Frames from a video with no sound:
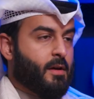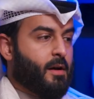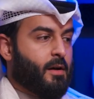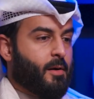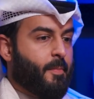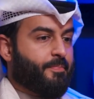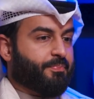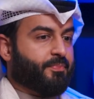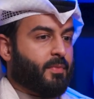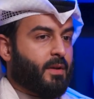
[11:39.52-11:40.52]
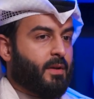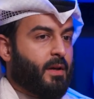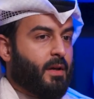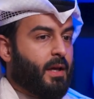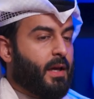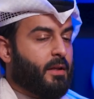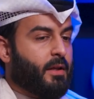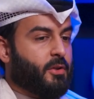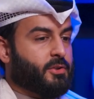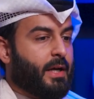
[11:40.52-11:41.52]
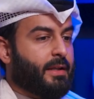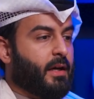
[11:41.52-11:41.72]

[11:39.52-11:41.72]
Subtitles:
And they also had